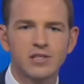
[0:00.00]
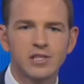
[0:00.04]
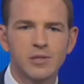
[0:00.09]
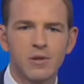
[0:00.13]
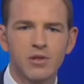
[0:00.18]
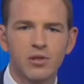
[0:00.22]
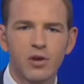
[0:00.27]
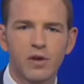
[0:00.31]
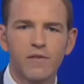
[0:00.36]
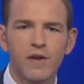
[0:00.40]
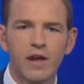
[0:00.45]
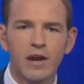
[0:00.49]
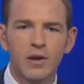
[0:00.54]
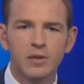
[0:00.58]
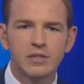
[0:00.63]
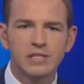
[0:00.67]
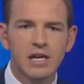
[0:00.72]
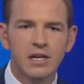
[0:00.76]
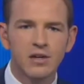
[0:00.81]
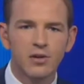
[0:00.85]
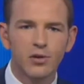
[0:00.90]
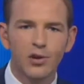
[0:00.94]
Elizabeth Olveda
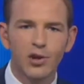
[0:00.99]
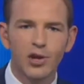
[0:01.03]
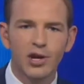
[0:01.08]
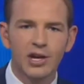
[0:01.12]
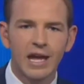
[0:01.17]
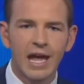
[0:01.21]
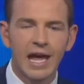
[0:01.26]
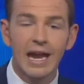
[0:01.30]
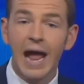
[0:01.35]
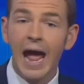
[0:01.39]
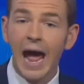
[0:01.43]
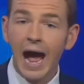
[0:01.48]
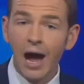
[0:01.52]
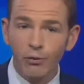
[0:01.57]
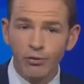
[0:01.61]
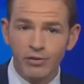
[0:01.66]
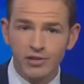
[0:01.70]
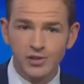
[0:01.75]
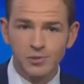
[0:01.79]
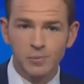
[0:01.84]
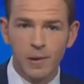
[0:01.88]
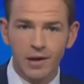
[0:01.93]
will take a look at
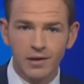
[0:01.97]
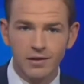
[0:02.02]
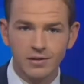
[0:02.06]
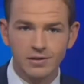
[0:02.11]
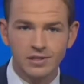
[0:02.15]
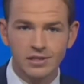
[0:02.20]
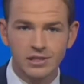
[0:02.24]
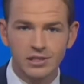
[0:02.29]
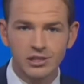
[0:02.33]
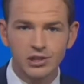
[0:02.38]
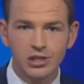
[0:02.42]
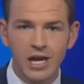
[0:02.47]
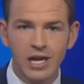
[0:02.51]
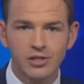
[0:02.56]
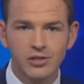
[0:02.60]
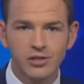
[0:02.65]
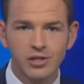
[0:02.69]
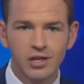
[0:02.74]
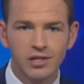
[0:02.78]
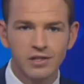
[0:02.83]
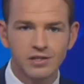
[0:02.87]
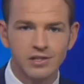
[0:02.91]
how this policy
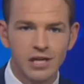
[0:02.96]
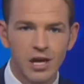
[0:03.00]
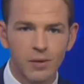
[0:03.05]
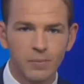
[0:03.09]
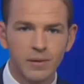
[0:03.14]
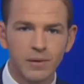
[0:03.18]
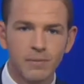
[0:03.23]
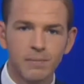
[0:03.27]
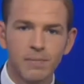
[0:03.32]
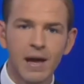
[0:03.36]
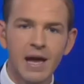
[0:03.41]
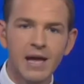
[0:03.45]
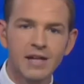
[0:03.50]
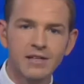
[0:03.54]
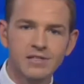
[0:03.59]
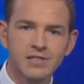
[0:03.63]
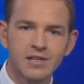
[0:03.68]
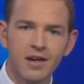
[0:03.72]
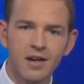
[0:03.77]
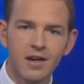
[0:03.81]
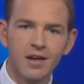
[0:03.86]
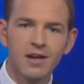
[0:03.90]
change is helping
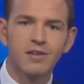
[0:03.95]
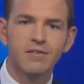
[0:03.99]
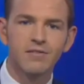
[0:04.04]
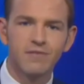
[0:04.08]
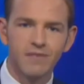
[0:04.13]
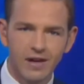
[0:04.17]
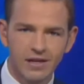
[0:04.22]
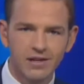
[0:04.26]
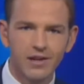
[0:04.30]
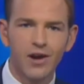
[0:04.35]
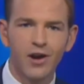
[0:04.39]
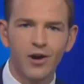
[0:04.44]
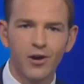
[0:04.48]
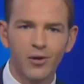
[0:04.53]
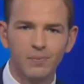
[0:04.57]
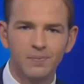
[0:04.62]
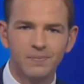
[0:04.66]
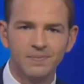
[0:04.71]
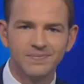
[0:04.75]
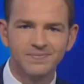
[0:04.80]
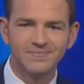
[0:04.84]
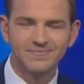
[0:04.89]
pets find a
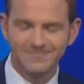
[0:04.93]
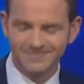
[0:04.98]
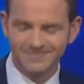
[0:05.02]
home.